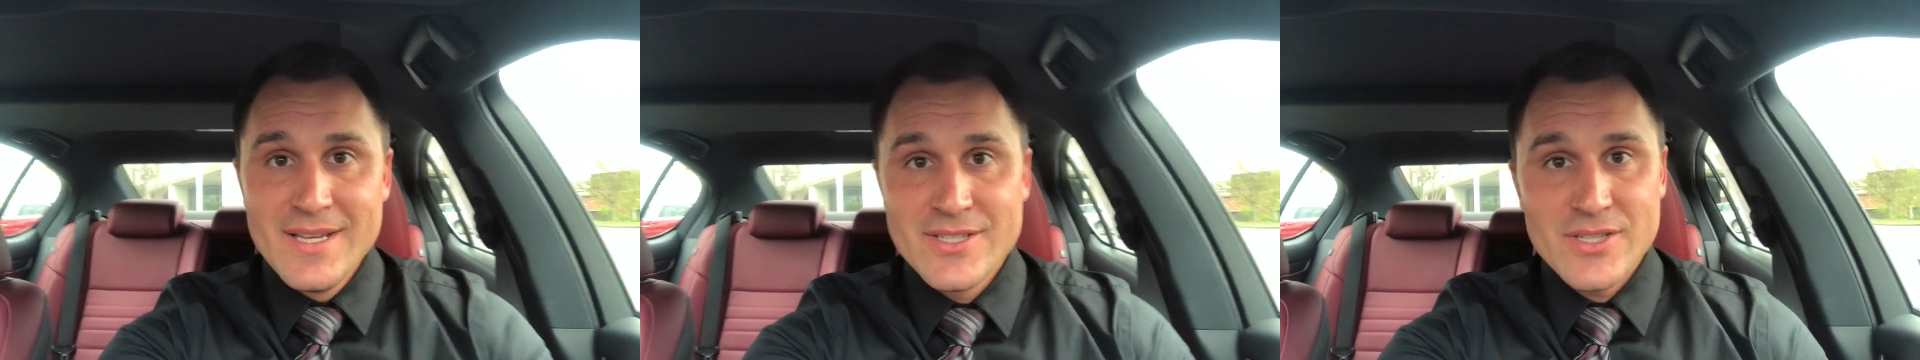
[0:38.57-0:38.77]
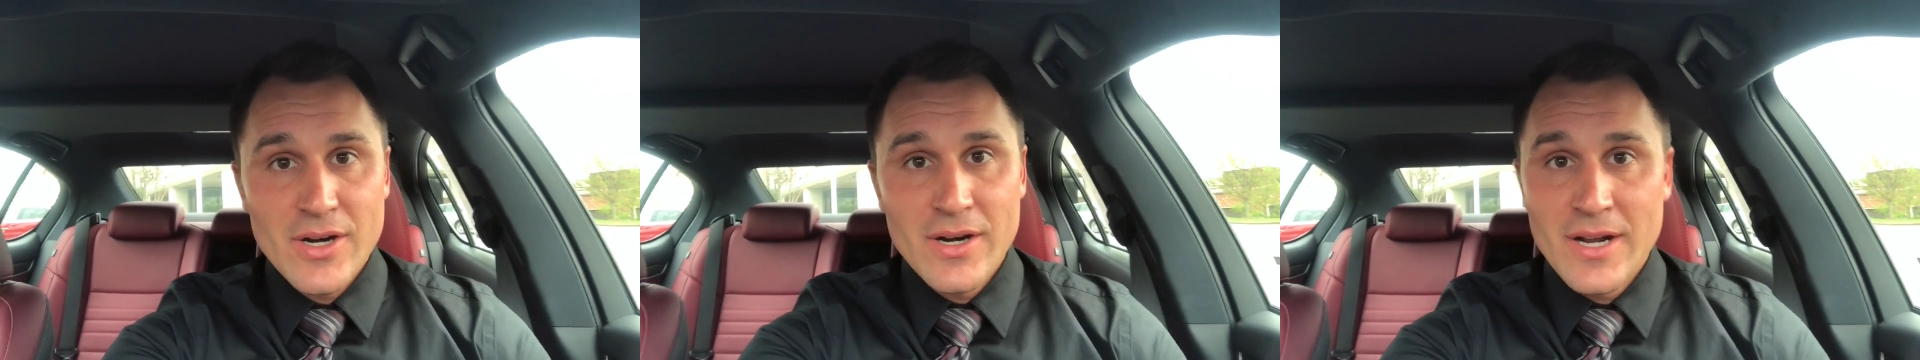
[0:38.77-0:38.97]

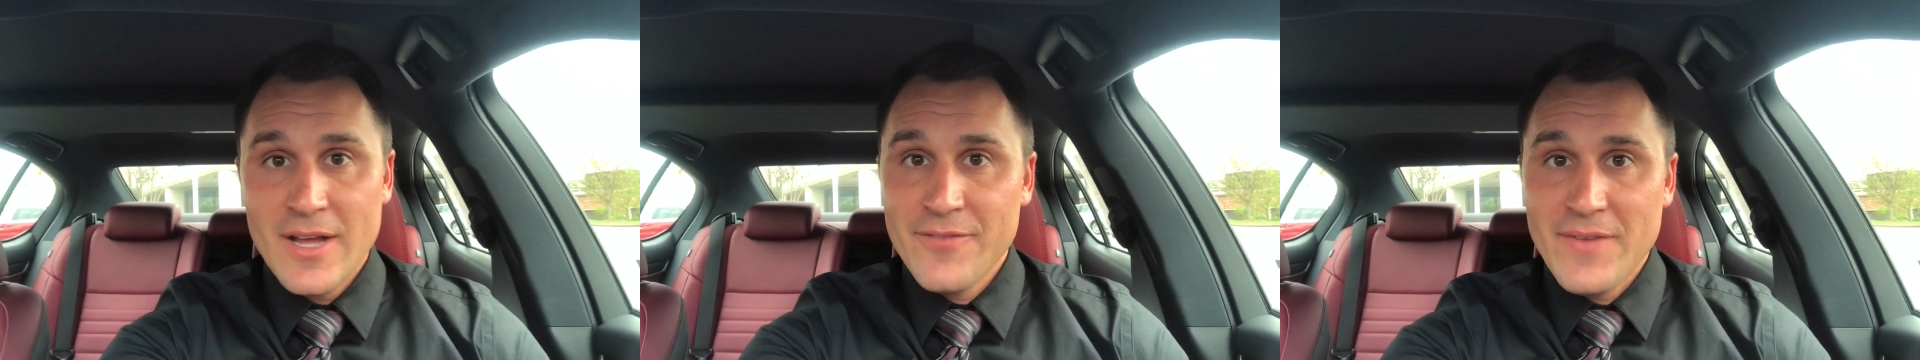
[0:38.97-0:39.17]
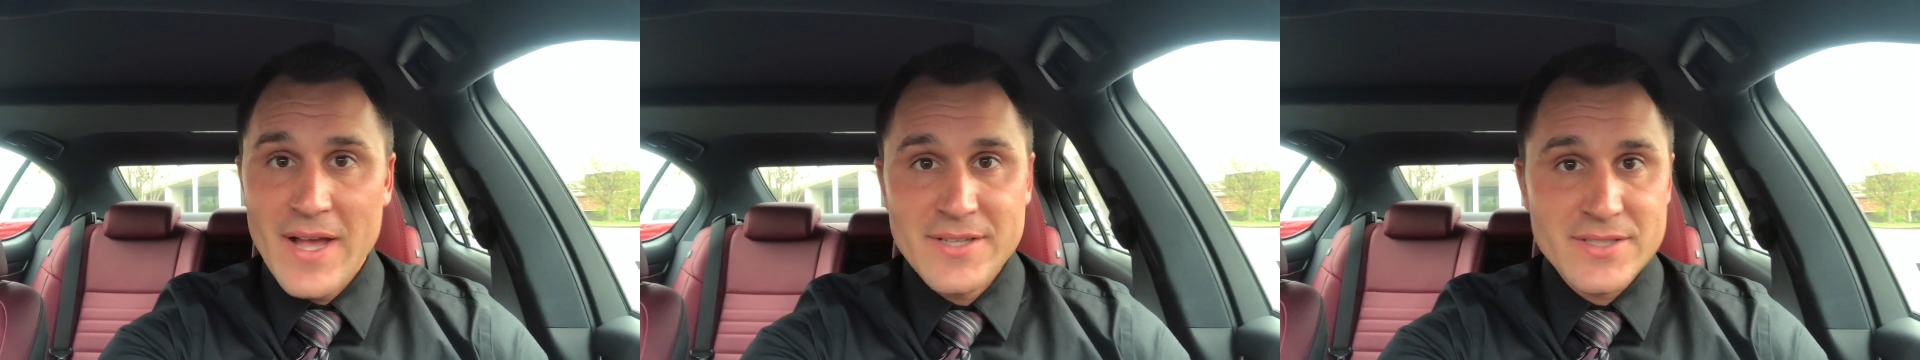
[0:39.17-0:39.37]
started
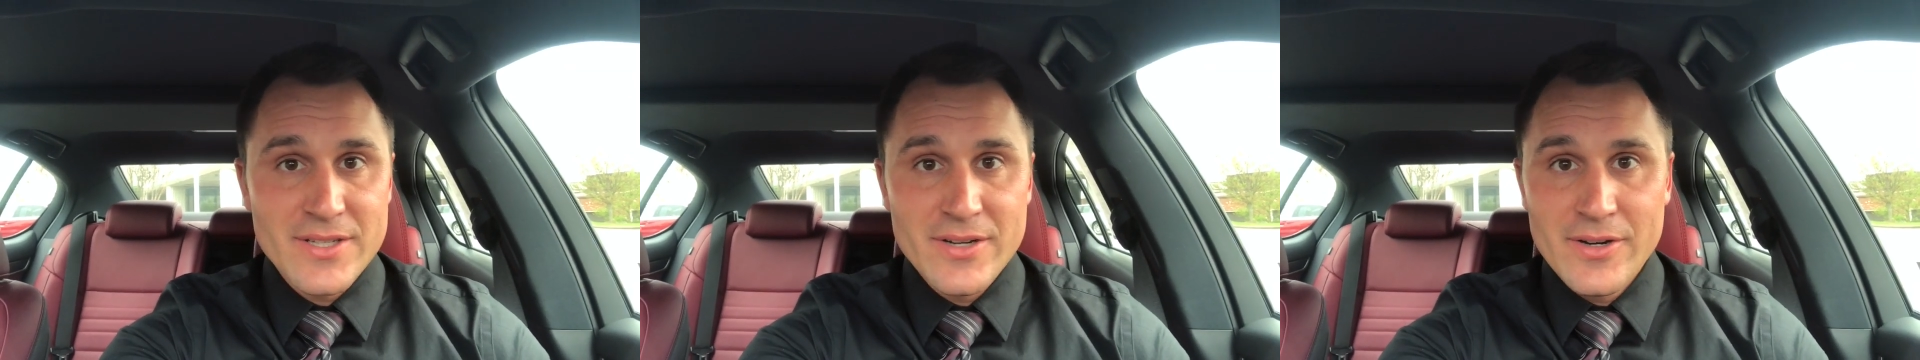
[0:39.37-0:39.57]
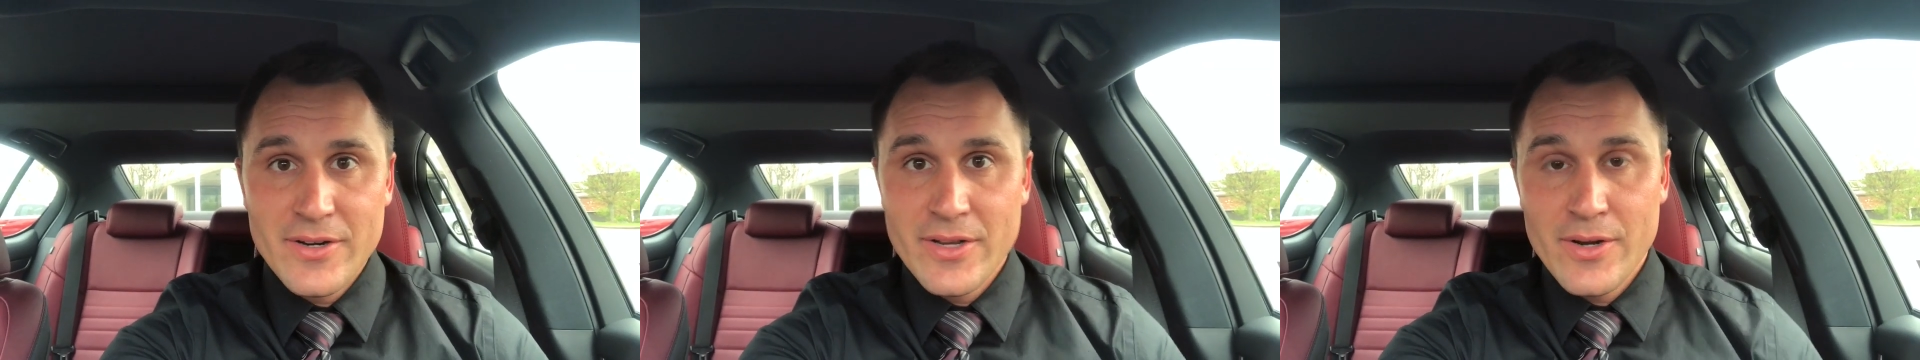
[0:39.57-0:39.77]
off
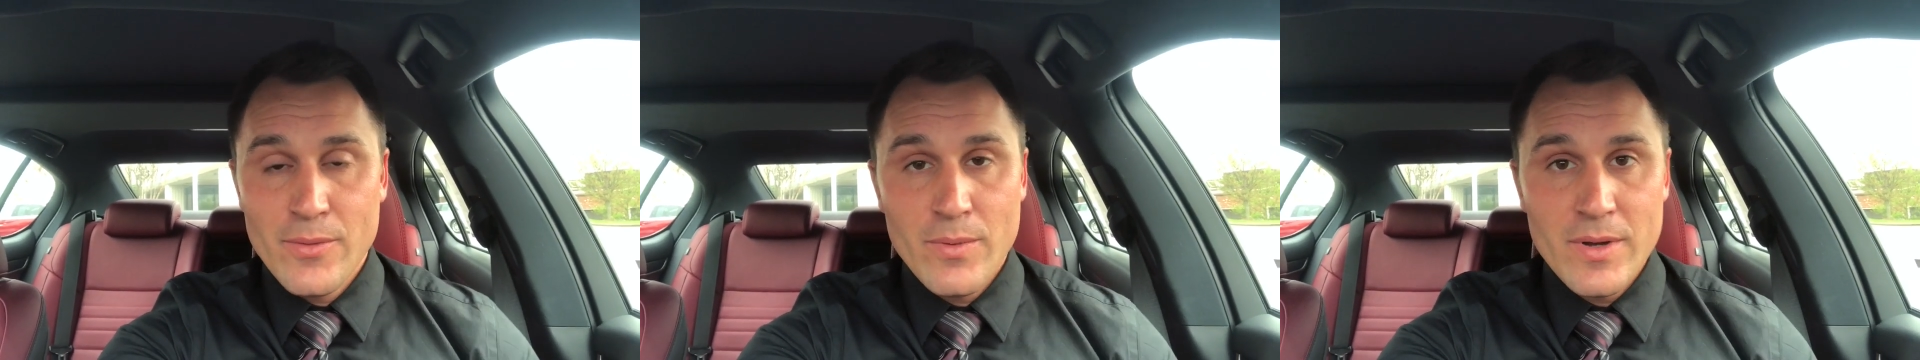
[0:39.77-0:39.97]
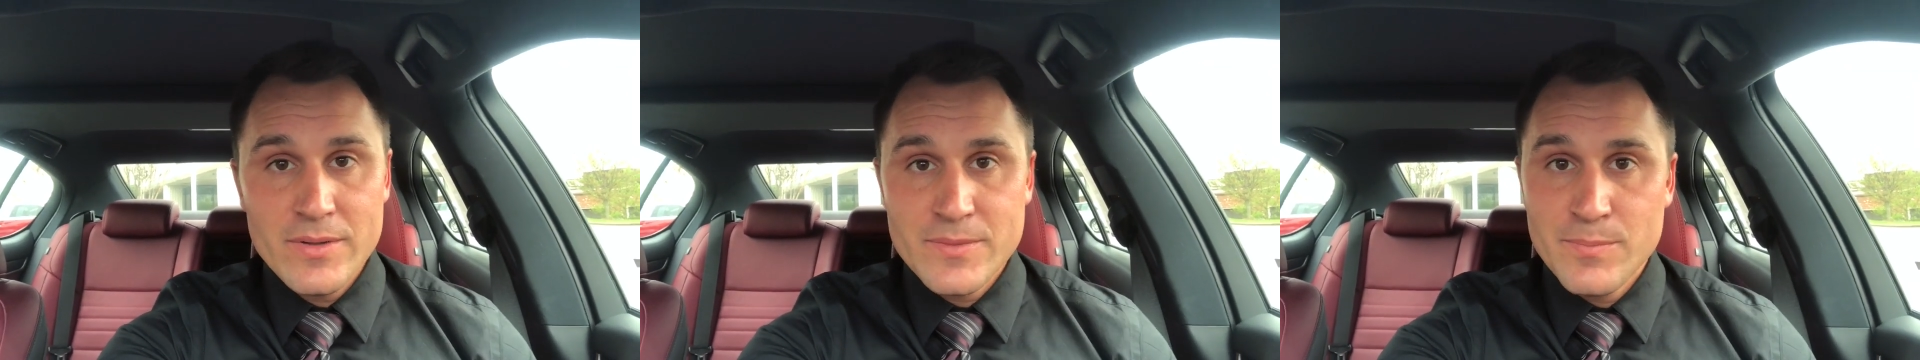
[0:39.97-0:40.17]
asking her you know
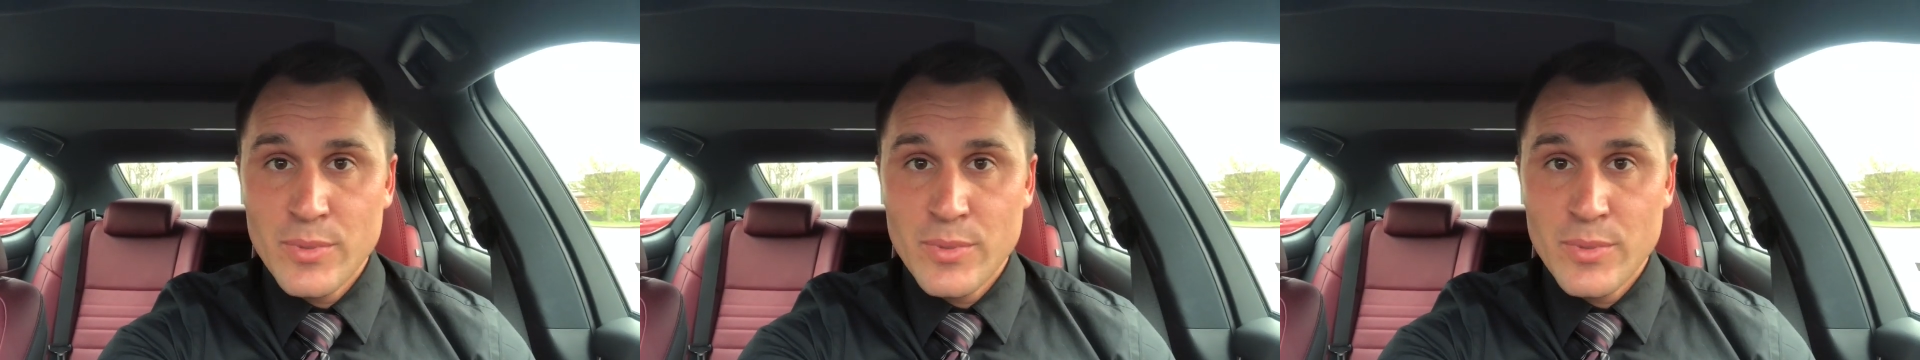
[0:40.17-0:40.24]
what